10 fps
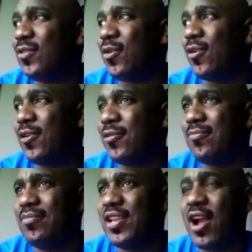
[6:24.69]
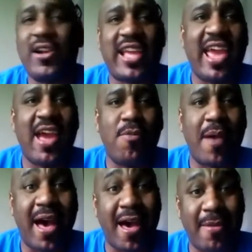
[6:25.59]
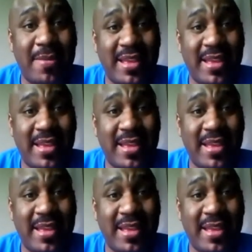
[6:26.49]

or the RKO bomb,